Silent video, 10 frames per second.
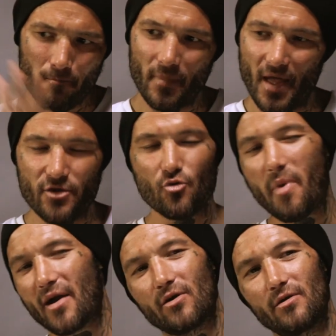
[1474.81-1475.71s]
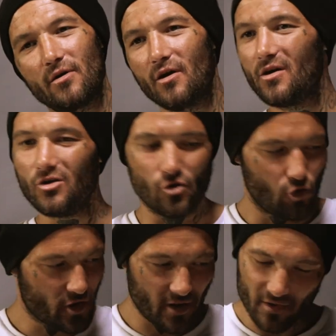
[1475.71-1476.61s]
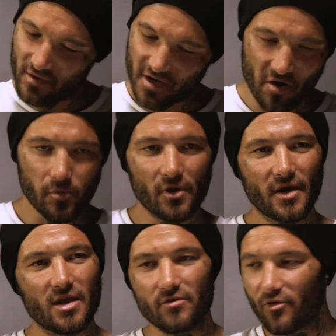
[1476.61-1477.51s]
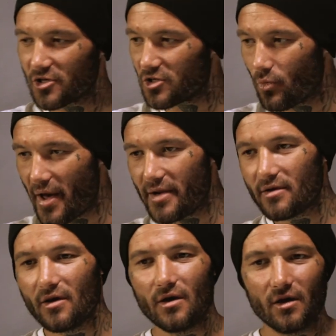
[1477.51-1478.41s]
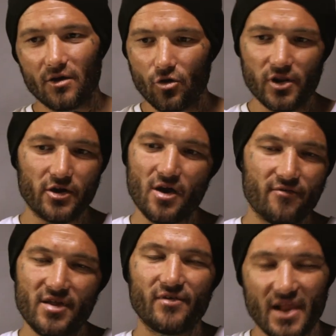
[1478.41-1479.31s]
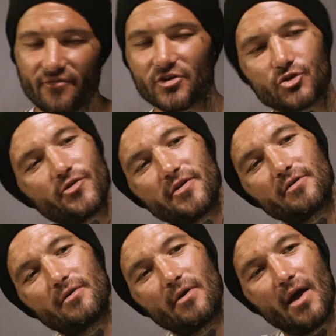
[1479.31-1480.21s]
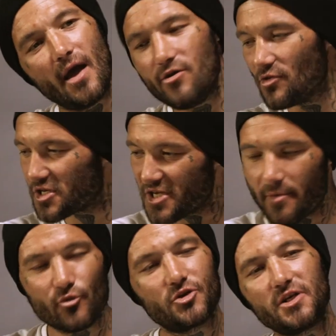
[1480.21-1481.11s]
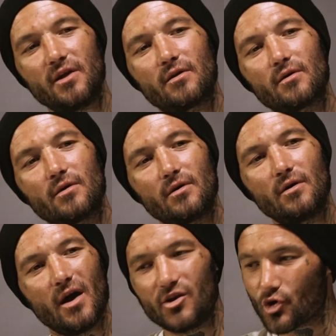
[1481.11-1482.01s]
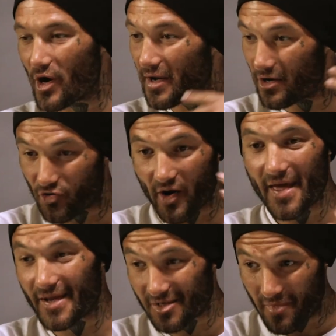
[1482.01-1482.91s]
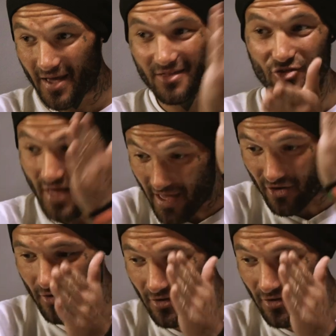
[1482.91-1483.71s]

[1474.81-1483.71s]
and you're back on. You're looking terrible again. You've lost the weight. You look like you have never left the street, and you're in the same routine. And drug addicts their